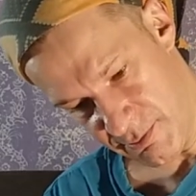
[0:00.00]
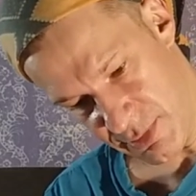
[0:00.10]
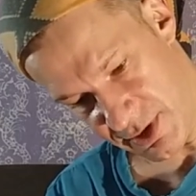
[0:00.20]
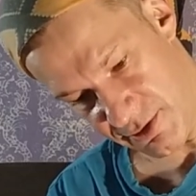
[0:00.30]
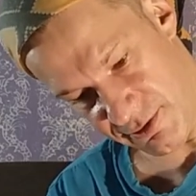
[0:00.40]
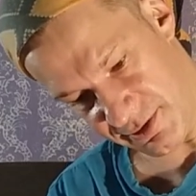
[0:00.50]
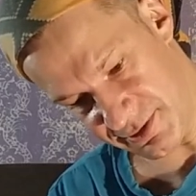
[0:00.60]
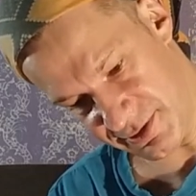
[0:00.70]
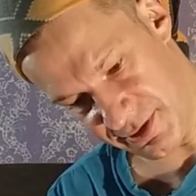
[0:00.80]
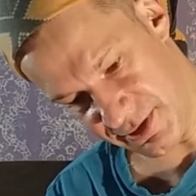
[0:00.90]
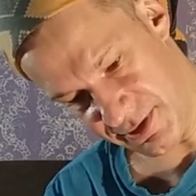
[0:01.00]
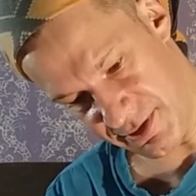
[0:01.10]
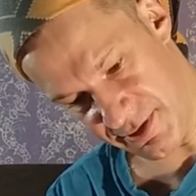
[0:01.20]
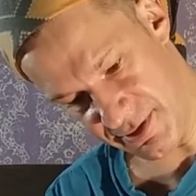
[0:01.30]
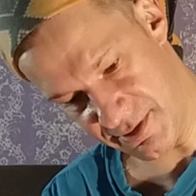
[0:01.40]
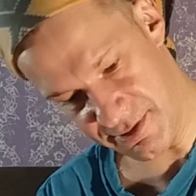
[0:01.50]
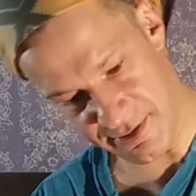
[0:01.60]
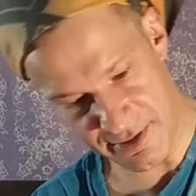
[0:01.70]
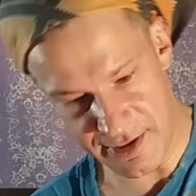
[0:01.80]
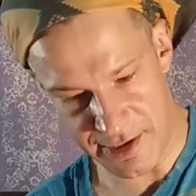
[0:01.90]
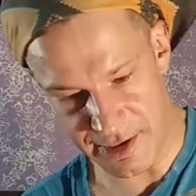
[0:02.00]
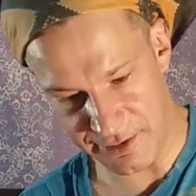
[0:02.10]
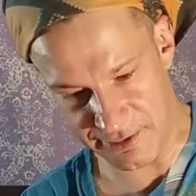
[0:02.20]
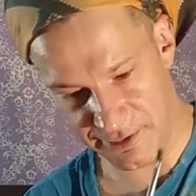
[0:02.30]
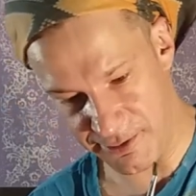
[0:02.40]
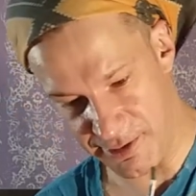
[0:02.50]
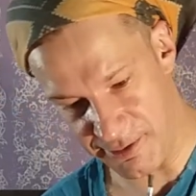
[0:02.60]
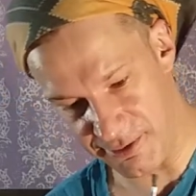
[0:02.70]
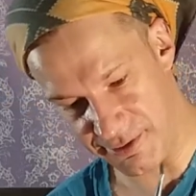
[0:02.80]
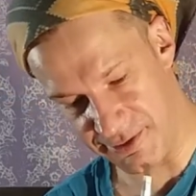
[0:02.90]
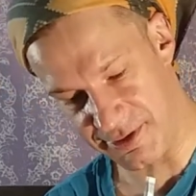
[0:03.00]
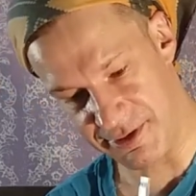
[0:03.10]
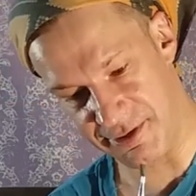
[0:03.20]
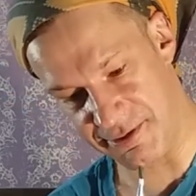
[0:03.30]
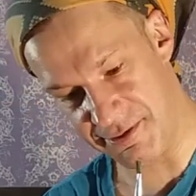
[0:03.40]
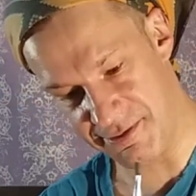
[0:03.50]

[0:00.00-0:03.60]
But honestly, I don't know how long I can